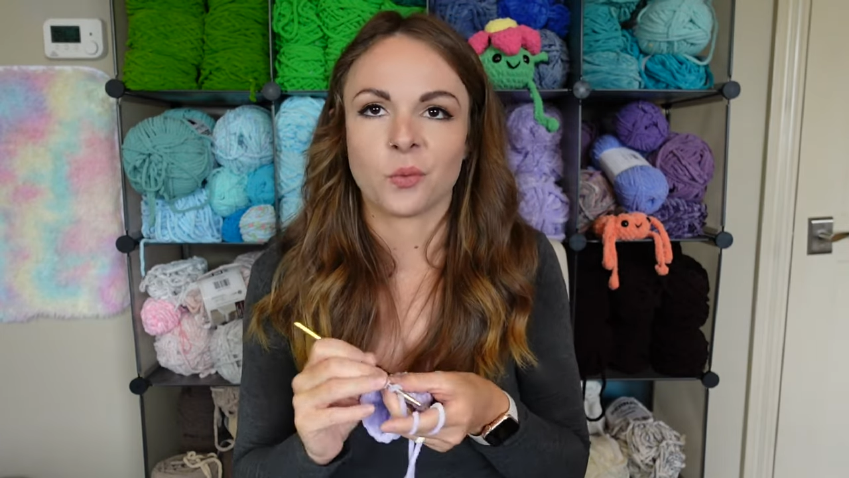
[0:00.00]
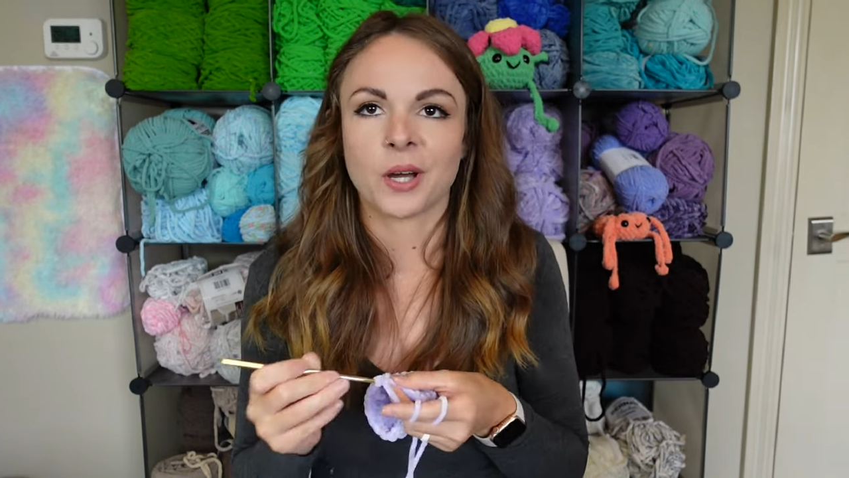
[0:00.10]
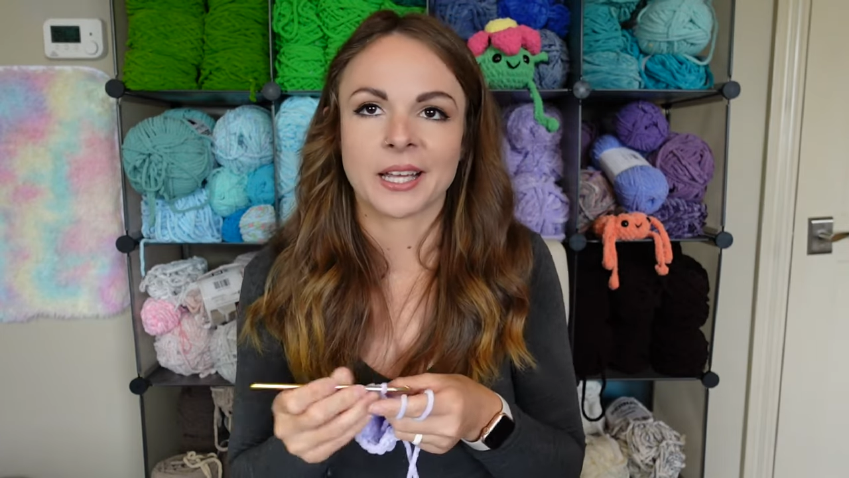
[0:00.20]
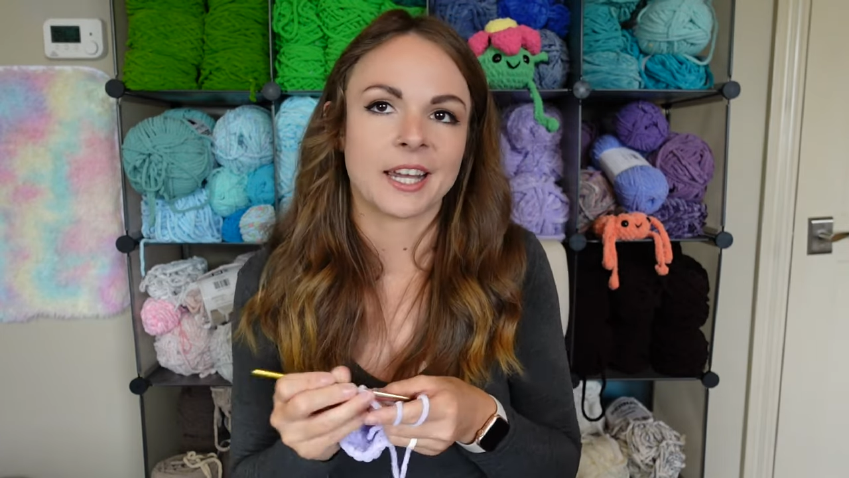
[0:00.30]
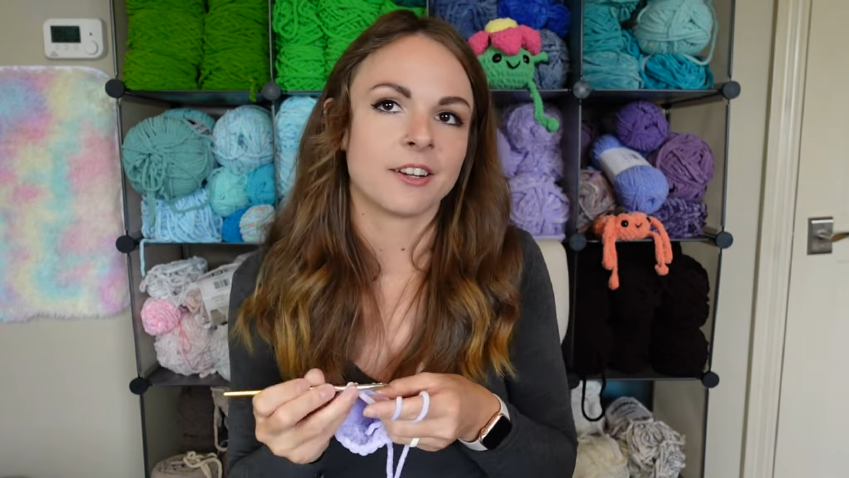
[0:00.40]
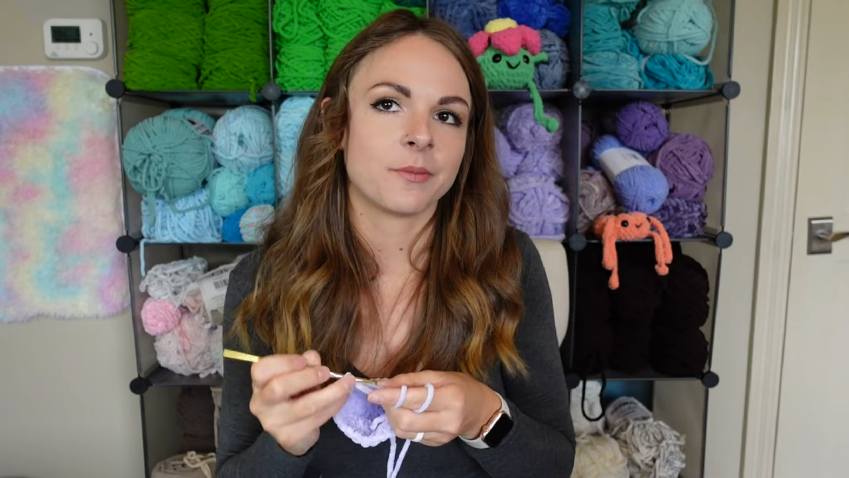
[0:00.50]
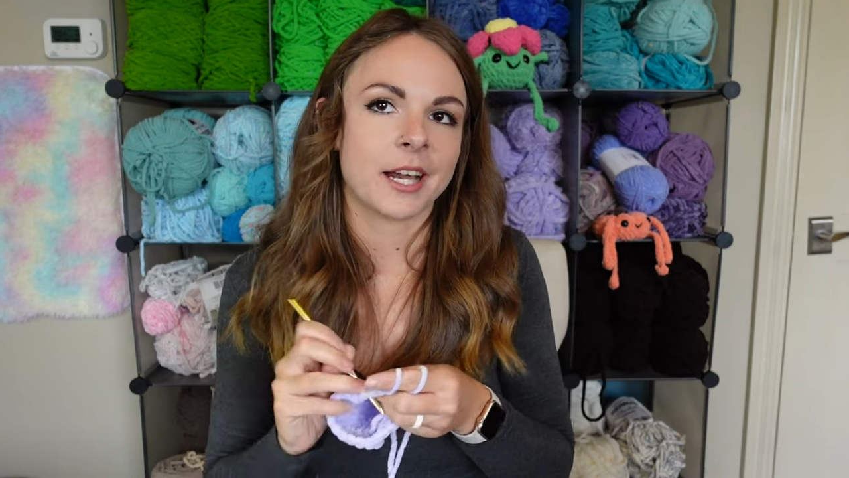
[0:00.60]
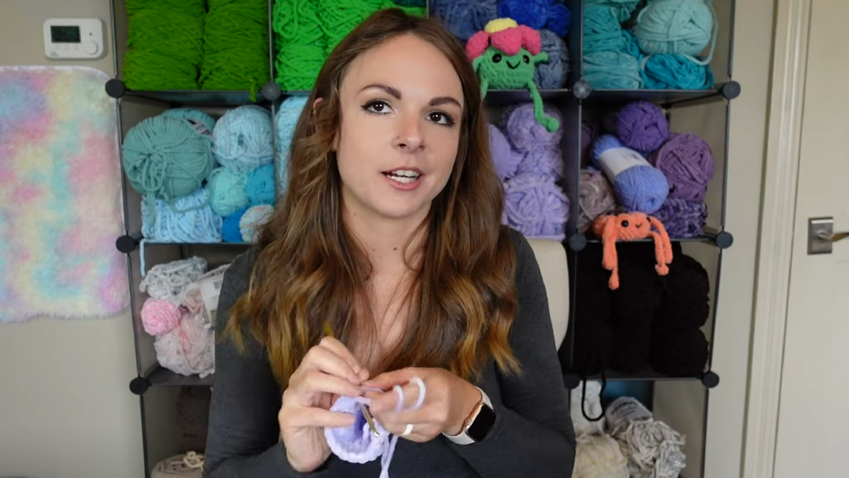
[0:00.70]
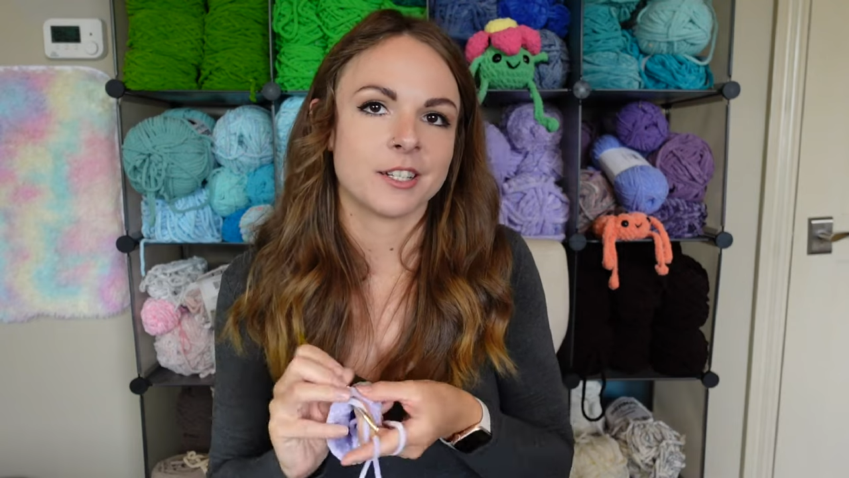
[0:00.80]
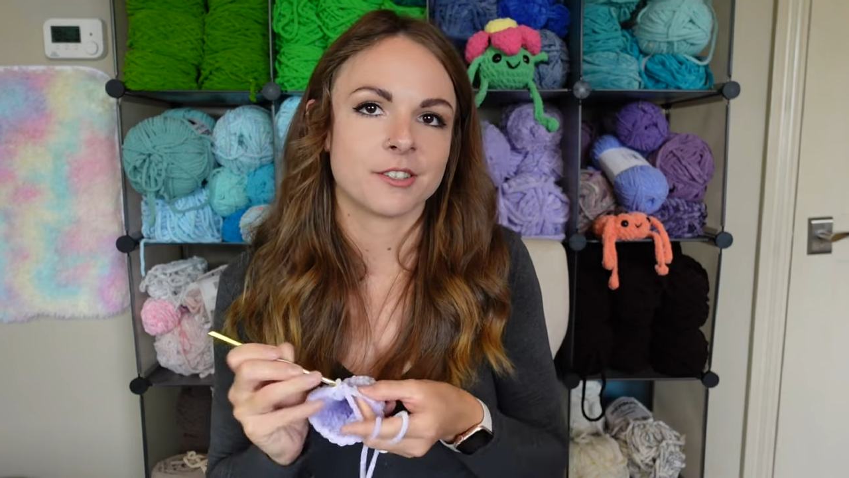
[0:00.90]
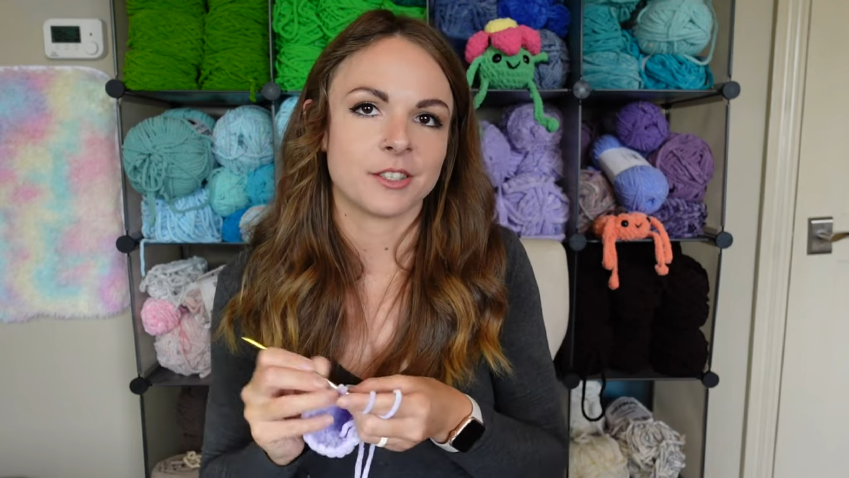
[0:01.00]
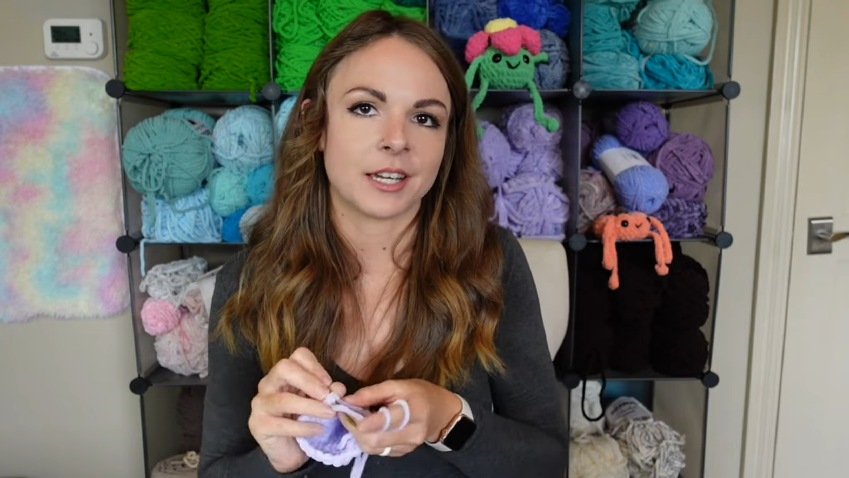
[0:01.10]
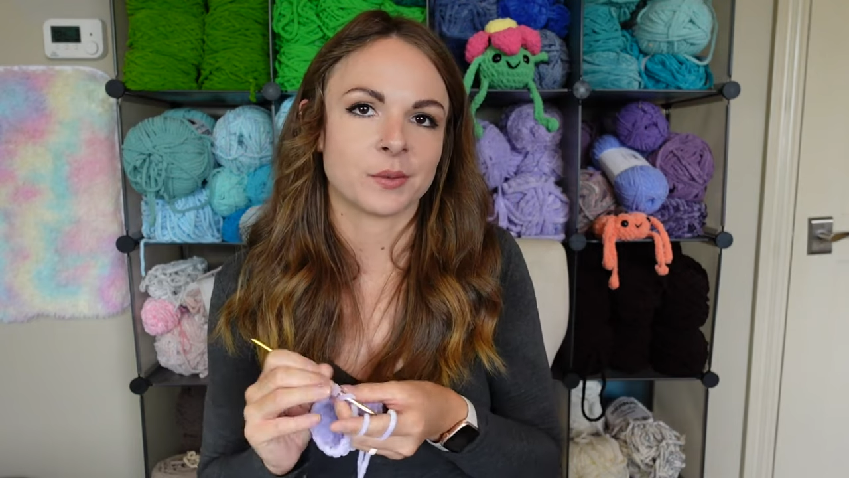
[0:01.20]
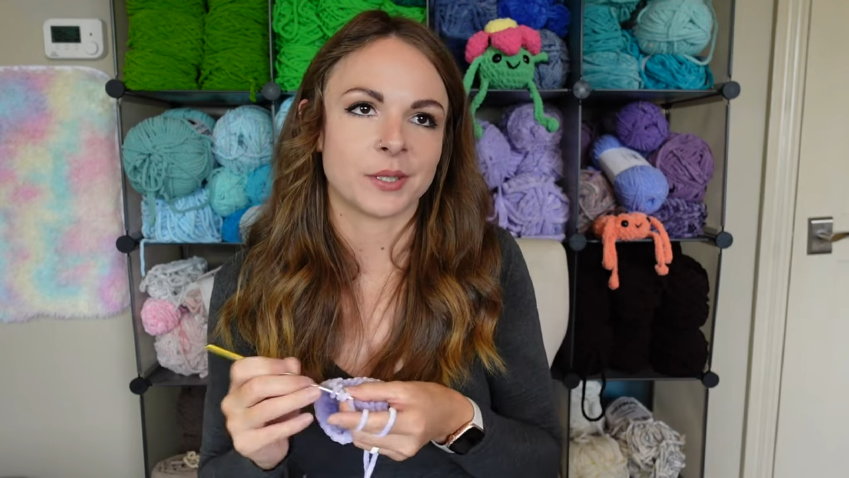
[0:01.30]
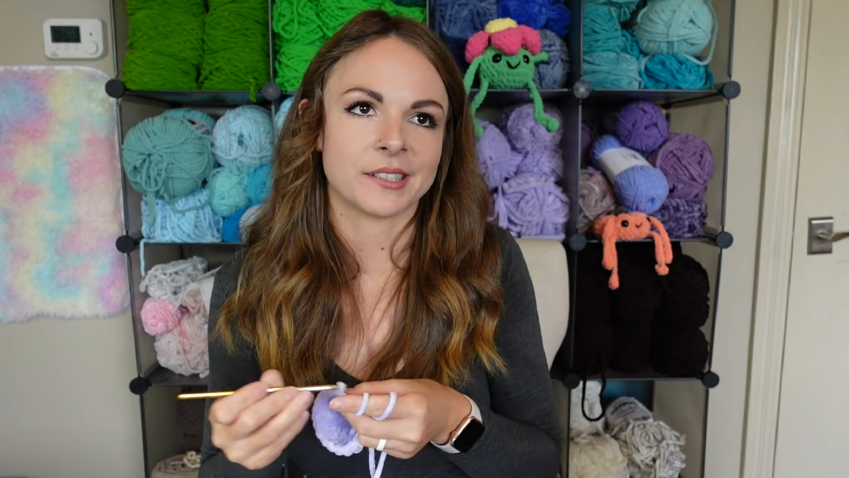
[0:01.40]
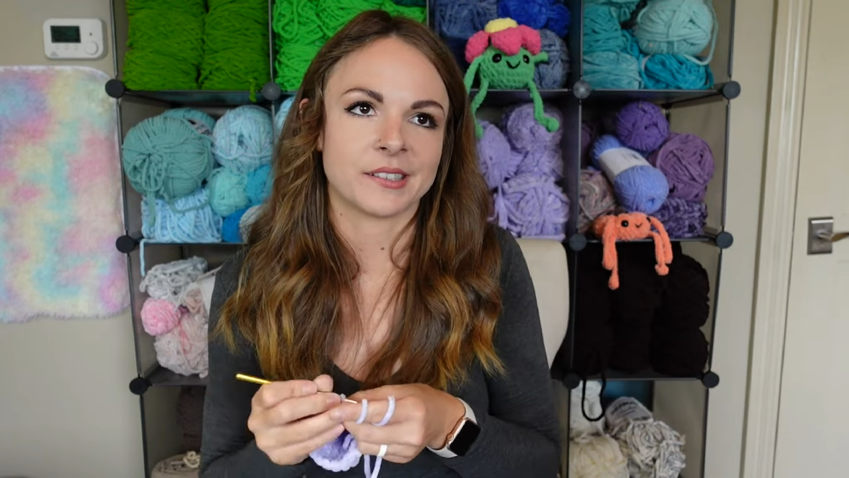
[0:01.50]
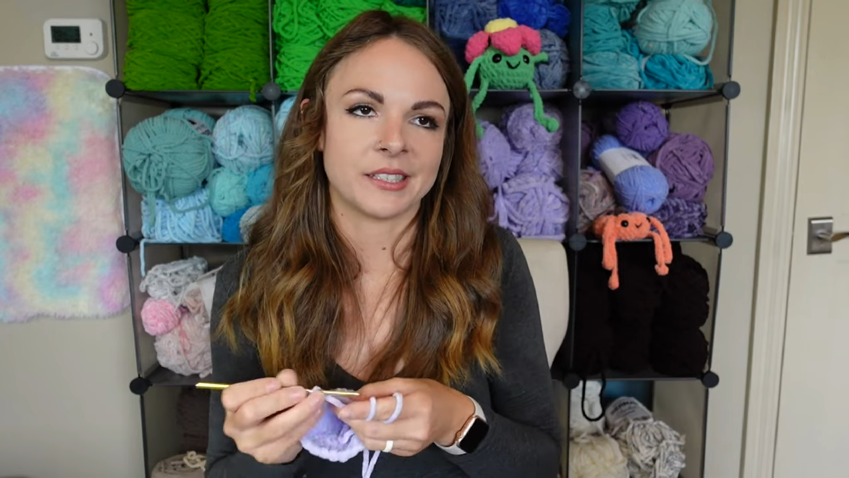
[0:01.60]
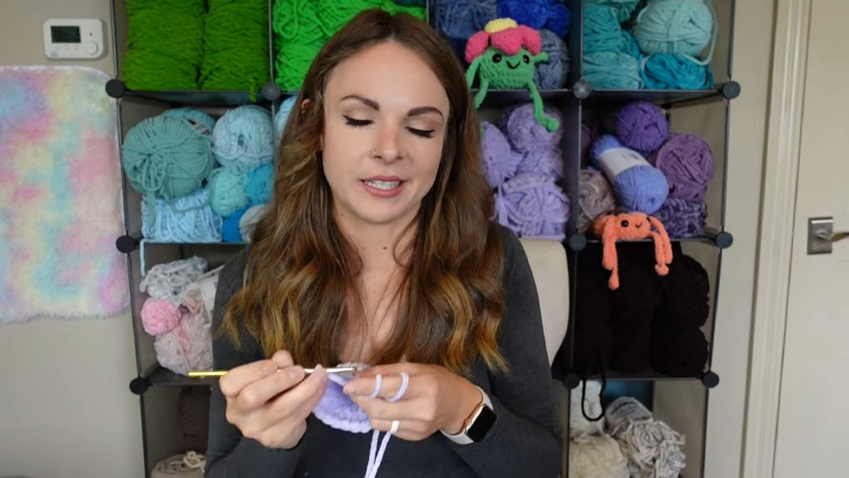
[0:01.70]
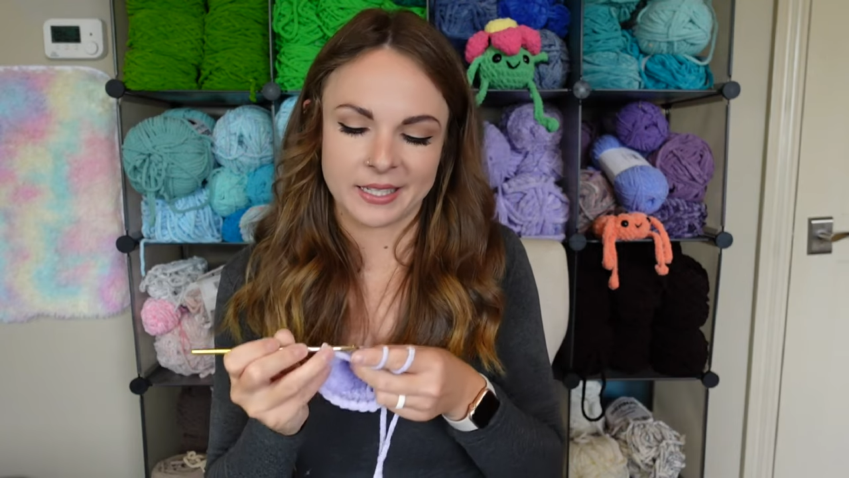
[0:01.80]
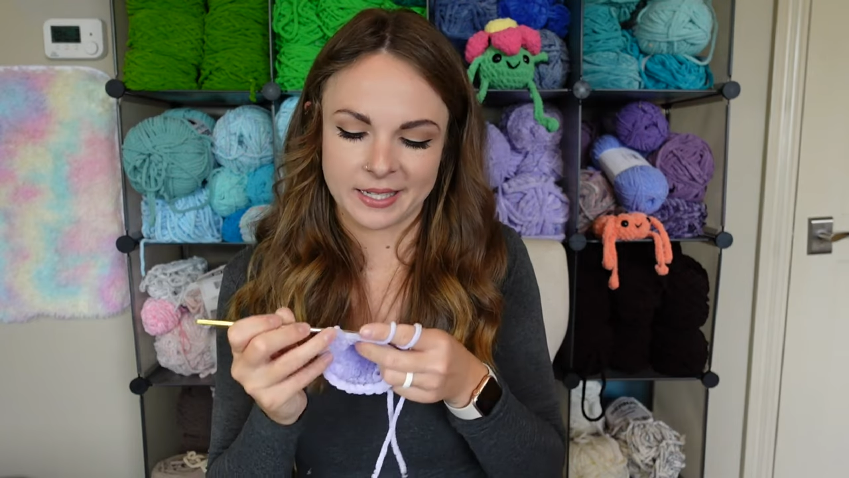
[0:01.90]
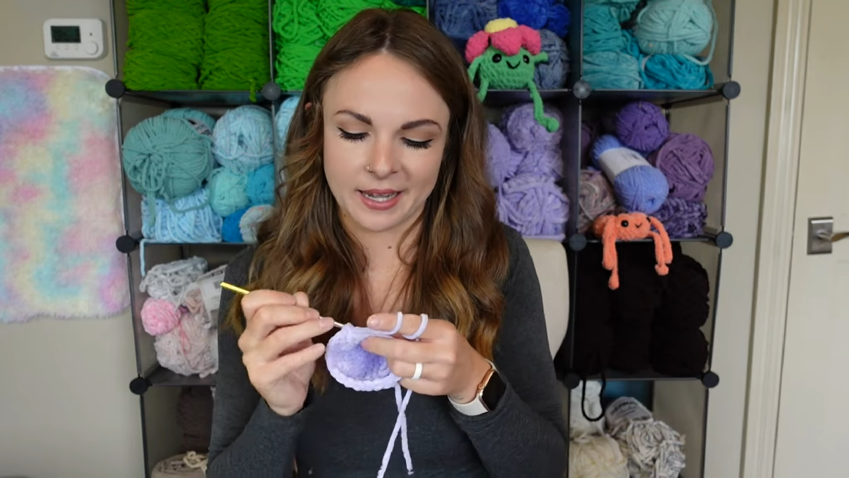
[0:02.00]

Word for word: what kind of patterns do you guys want to see